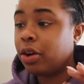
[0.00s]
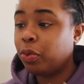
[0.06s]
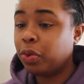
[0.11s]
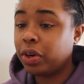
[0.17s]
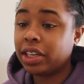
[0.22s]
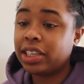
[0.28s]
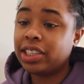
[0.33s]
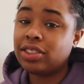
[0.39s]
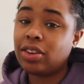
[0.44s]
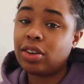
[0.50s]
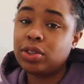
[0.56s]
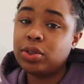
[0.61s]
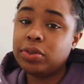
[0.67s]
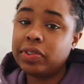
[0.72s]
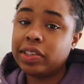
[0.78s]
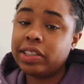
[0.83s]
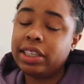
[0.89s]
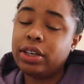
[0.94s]
work is
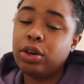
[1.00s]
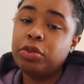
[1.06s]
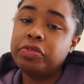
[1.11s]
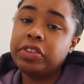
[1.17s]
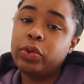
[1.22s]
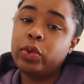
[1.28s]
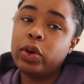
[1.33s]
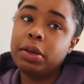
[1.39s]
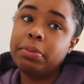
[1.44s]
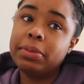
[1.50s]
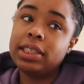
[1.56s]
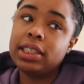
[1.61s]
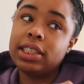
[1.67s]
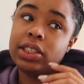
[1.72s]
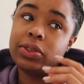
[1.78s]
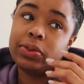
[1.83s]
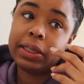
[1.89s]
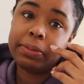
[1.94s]
also very overwhelming
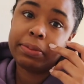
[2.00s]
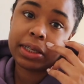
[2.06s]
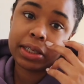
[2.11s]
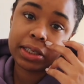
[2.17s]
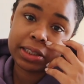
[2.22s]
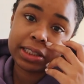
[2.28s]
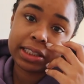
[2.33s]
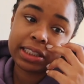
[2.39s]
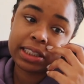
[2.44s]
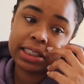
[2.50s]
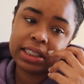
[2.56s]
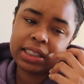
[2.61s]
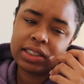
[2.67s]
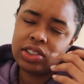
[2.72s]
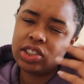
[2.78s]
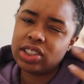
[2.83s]
this week because it's